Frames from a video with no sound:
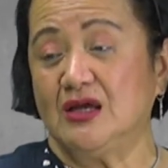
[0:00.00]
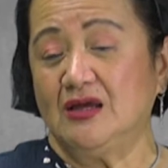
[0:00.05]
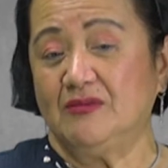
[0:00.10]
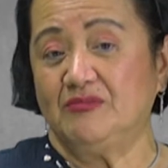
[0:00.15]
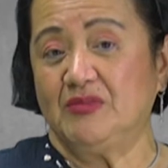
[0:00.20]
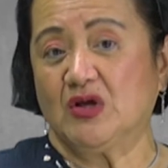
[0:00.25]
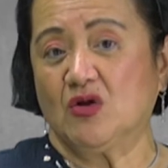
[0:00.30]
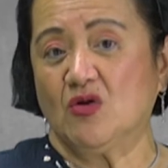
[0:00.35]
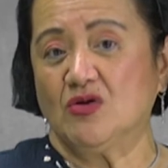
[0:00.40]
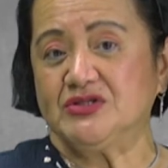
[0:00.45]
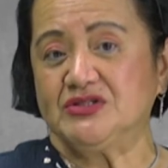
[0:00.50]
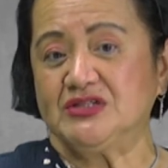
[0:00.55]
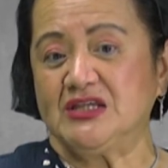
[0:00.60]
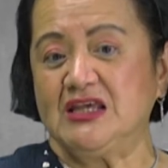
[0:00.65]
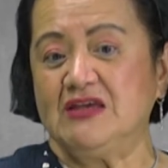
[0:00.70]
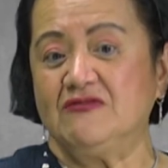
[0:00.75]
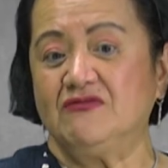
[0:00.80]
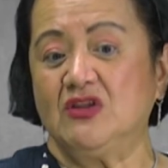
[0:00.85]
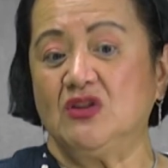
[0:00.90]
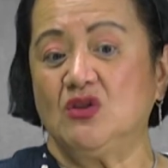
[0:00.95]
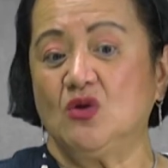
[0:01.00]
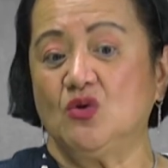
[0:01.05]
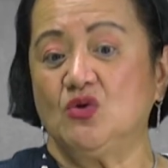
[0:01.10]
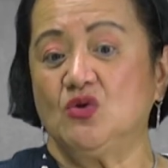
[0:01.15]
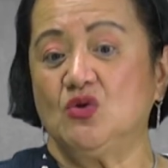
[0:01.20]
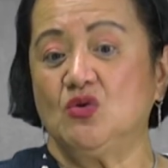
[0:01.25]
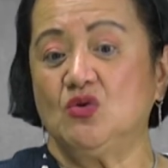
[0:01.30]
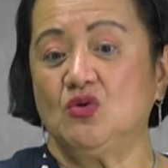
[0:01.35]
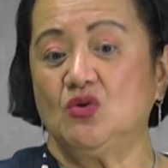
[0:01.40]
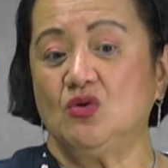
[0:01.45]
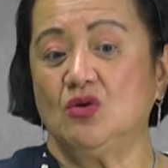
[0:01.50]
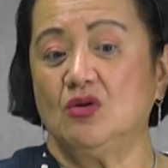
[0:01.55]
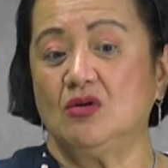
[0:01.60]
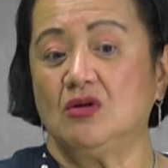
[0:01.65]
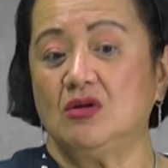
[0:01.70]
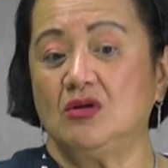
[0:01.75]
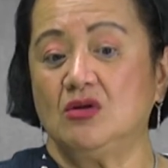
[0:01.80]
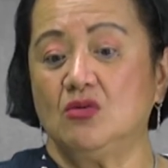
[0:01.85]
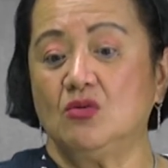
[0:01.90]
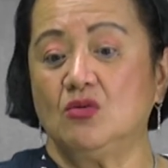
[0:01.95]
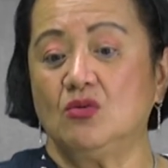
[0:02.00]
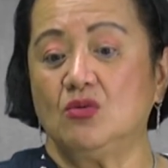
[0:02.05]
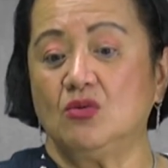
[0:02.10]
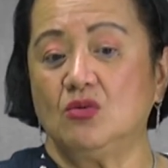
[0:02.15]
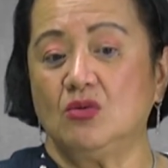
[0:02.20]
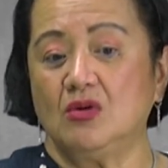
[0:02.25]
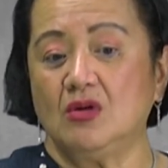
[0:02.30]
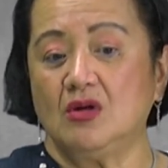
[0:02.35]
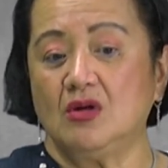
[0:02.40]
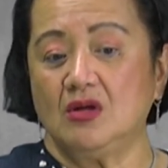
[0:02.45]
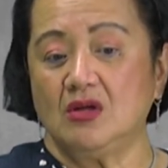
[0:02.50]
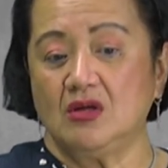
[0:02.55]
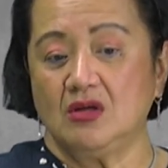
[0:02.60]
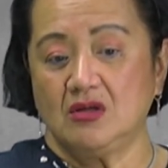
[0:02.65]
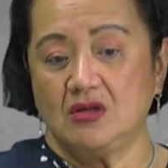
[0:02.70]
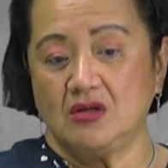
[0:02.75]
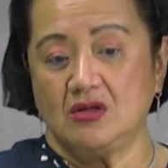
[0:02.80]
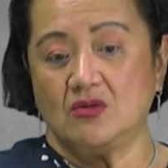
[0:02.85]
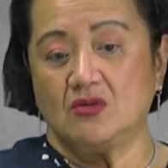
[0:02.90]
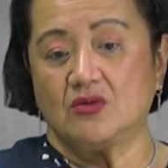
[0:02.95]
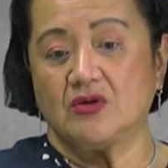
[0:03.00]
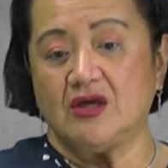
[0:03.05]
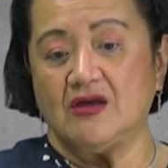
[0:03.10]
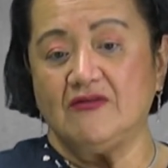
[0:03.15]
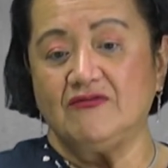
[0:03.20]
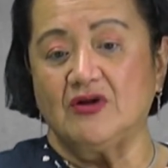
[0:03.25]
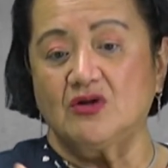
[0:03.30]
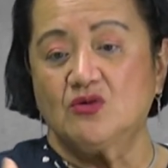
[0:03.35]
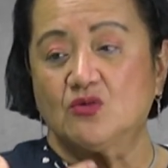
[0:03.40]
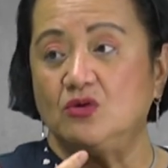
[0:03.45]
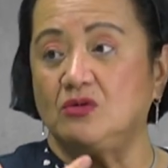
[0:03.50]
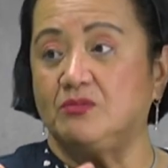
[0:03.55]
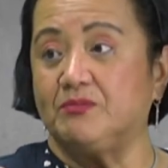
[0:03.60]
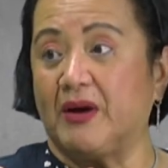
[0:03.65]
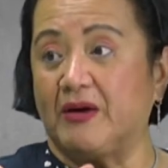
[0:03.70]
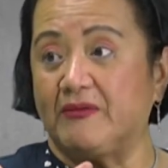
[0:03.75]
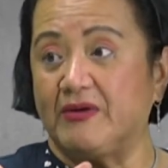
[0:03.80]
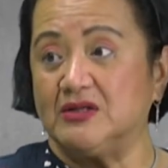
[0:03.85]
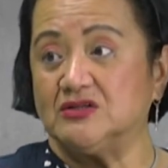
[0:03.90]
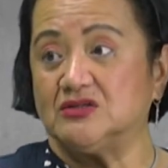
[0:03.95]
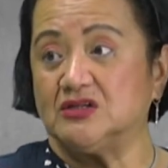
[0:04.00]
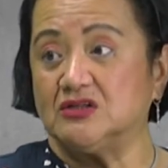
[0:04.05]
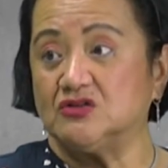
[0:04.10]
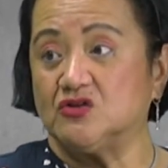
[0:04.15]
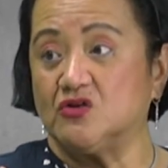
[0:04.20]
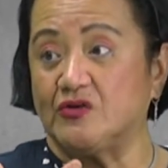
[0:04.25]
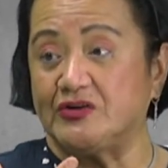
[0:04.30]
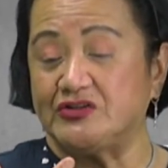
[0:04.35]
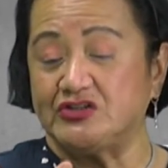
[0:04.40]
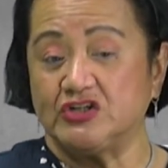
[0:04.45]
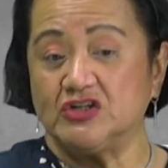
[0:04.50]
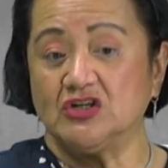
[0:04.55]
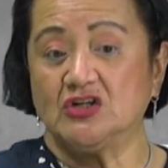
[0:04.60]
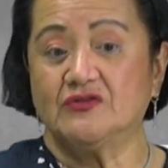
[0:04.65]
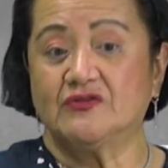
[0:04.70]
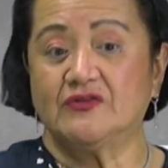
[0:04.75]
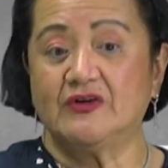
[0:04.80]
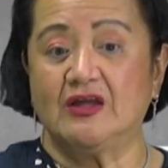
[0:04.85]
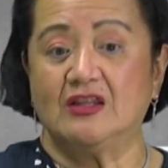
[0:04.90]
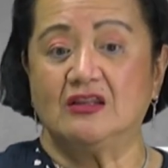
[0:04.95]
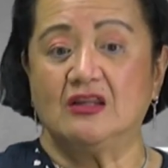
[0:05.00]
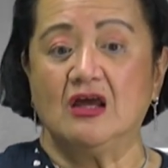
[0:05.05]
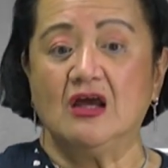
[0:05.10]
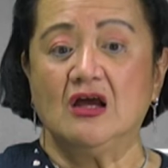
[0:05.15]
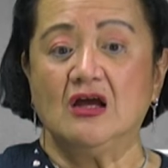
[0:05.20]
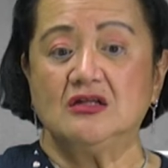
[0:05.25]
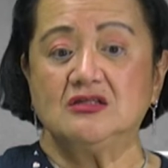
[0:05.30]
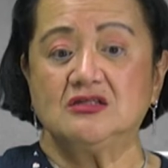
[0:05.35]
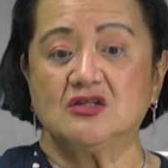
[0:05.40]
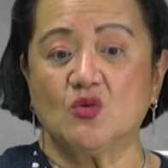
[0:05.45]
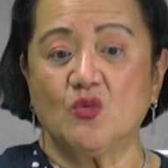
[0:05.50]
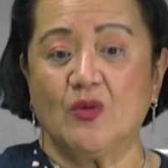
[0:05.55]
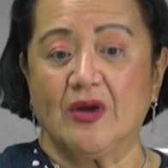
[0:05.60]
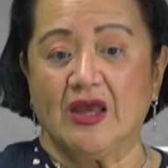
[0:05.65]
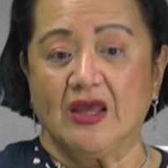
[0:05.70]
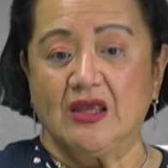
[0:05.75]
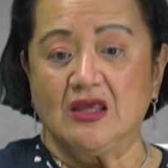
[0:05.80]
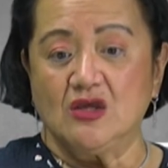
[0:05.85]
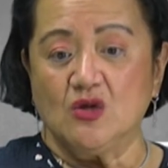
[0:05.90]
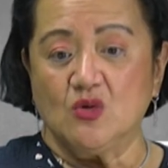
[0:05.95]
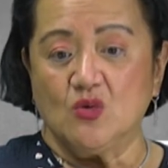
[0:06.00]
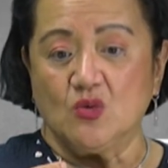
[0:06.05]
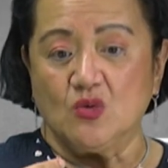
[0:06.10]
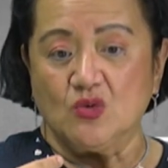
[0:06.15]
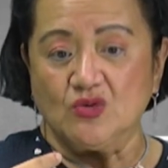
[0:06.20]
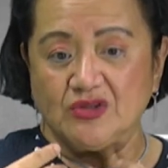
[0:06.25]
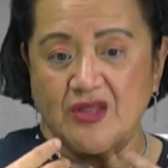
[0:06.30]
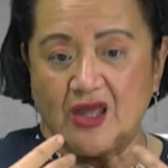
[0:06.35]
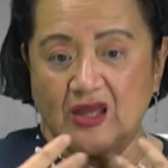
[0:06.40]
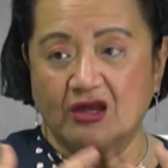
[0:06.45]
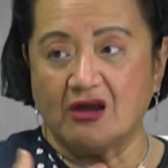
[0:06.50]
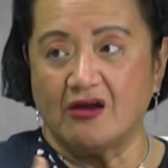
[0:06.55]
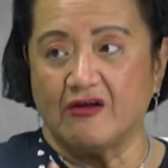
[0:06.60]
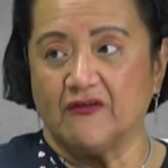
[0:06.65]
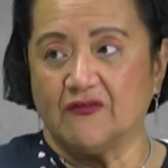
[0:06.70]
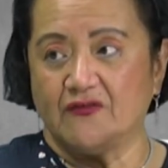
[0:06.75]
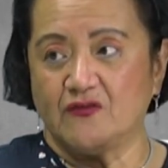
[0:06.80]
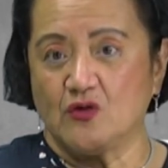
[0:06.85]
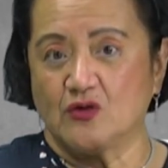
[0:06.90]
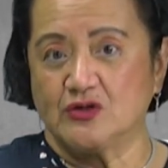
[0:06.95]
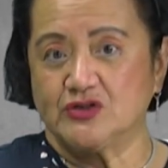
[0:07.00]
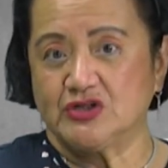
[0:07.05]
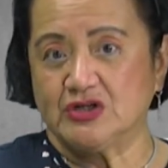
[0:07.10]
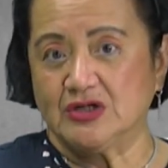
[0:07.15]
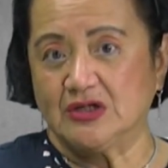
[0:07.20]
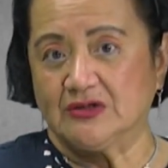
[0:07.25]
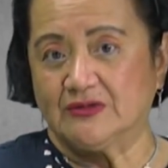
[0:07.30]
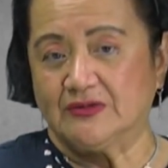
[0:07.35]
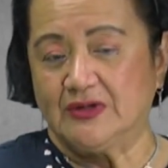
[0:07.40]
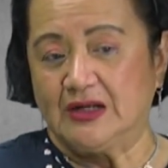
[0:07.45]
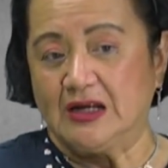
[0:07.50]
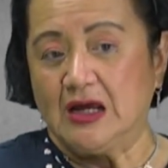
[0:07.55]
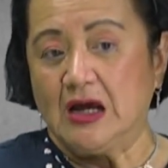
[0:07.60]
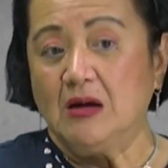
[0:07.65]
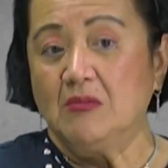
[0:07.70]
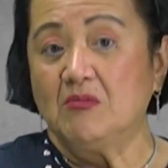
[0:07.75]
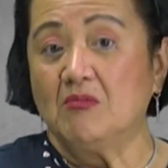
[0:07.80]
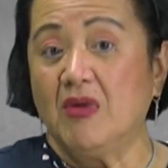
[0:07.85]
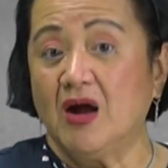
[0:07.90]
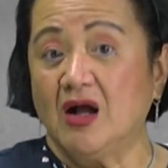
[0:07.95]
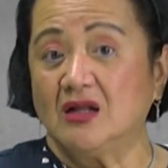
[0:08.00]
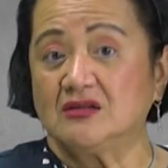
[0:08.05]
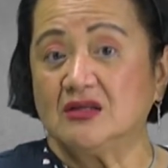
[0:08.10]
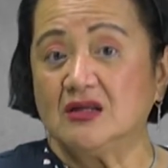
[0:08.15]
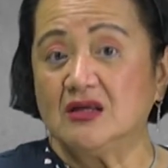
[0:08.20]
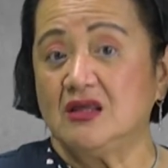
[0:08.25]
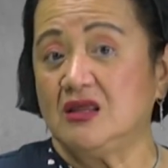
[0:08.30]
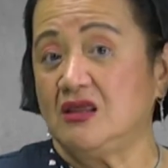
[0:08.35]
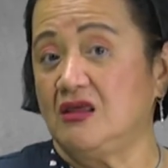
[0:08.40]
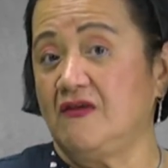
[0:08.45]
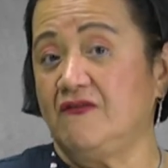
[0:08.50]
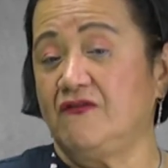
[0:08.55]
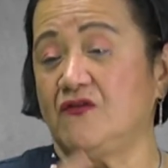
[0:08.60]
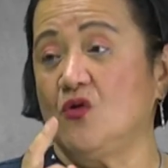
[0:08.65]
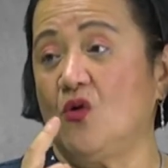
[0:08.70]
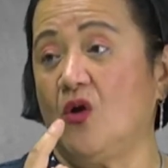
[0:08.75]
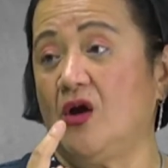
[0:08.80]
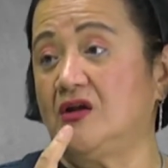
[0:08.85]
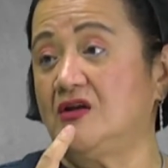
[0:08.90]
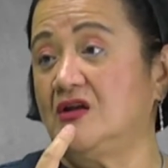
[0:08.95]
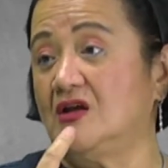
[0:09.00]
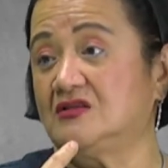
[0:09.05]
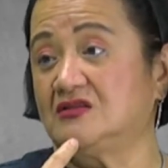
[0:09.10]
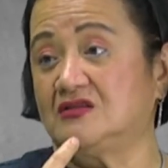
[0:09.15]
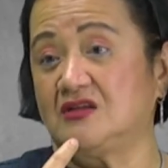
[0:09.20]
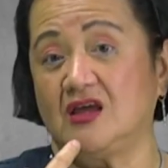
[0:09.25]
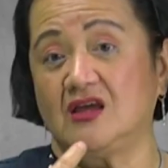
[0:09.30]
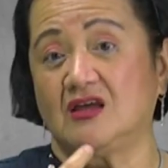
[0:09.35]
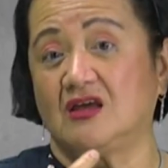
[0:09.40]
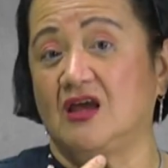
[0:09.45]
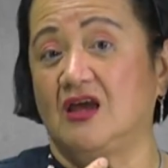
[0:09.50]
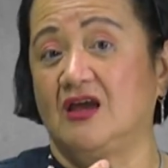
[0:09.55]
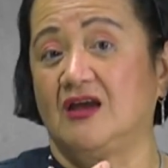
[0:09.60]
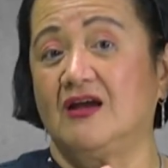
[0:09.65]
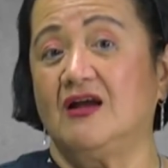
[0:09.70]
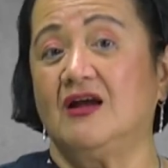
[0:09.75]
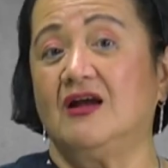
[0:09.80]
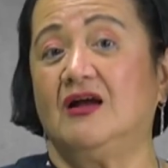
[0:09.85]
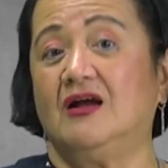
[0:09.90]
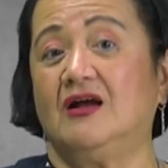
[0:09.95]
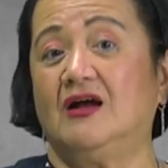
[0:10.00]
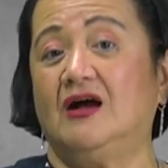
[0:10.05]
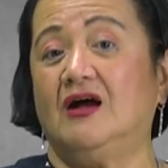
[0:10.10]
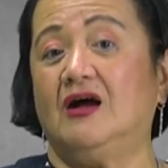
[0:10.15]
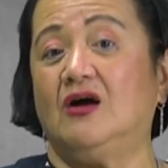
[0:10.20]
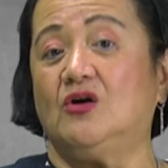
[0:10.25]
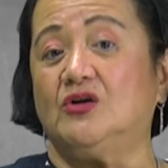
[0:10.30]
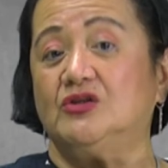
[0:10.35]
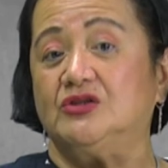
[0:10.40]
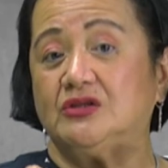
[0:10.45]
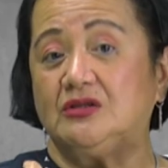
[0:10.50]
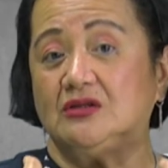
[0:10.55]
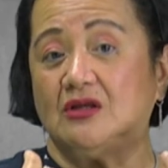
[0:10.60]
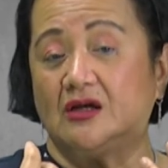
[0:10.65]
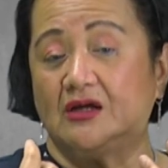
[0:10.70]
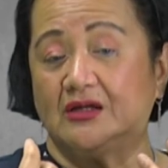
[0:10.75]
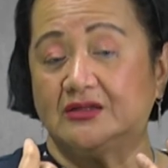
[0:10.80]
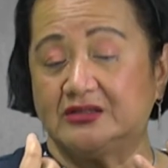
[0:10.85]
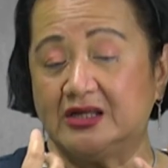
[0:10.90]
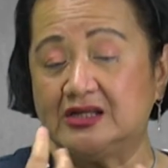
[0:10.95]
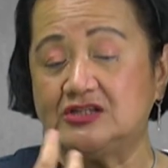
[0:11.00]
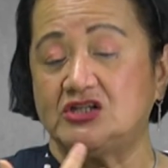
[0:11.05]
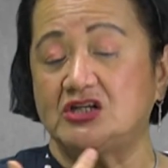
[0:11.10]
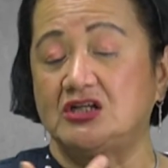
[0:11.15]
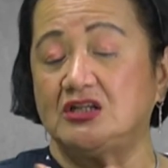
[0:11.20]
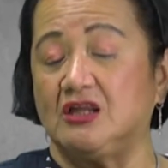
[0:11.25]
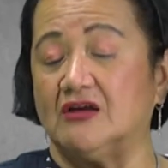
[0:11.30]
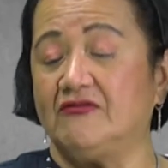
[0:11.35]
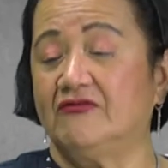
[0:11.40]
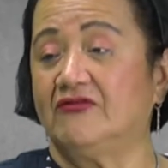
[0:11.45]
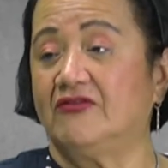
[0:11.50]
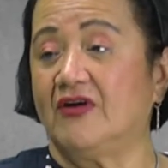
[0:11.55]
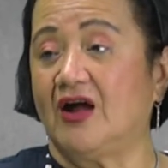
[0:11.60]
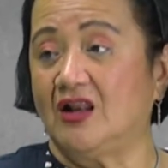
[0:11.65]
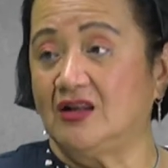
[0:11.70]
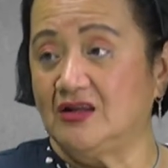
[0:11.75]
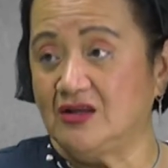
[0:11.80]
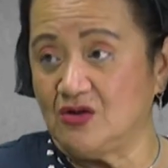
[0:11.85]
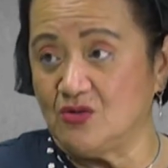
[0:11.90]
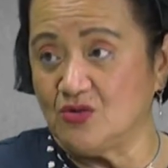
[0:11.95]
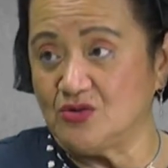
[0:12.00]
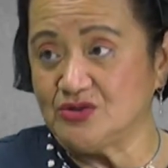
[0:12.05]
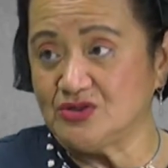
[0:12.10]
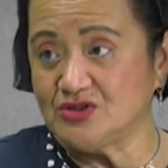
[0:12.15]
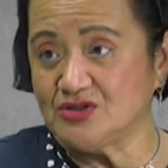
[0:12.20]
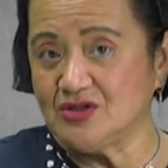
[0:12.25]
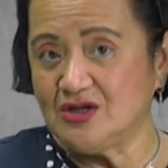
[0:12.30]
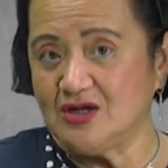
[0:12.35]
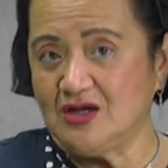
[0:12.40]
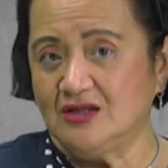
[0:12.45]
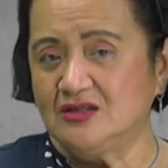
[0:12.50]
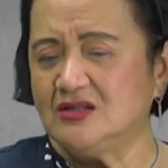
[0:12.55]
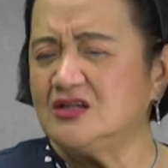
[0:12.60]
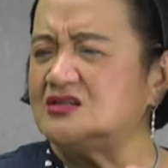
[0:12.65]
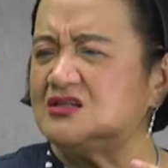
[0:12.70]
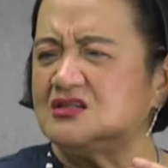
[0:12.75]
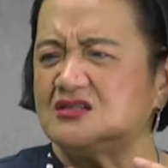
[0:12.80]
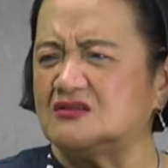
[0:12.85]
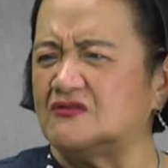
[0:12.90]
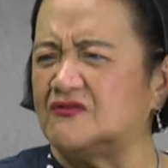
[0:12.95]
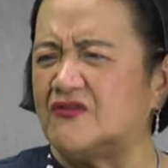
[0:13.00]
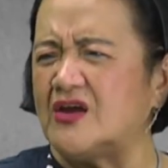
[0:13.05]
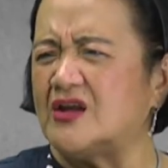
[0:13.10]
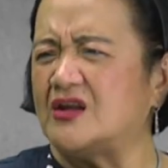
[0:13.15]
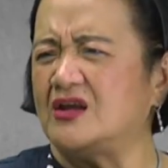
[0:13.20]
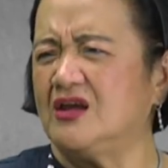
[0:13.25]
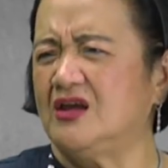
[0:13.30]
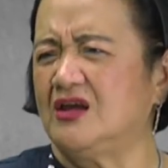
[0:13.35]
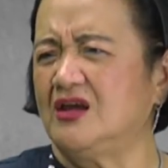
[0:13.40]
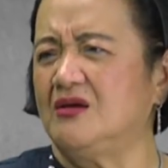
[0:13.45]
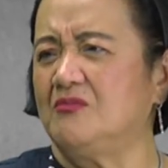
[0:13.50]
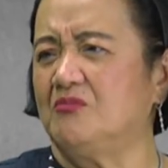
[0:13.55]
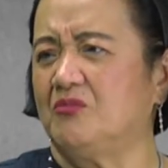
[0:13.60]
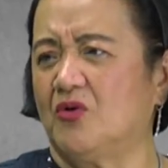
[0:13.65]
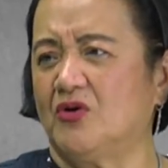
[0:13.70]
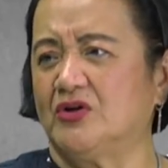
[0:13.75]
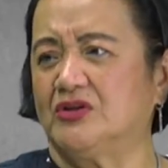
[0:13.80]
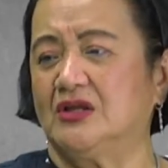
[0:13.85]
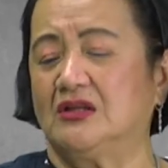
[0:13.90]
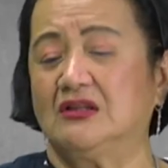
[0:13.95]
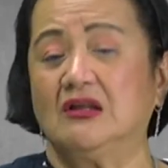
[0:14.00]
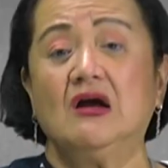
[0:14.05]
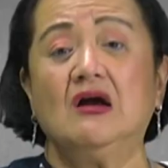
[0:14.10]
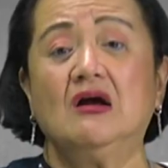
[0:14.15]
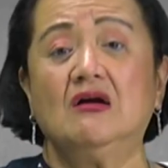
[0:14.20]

Because even though you give a good parenting to your children, the way you take care of your children, but if you are not taking or teaching them values, this is very important.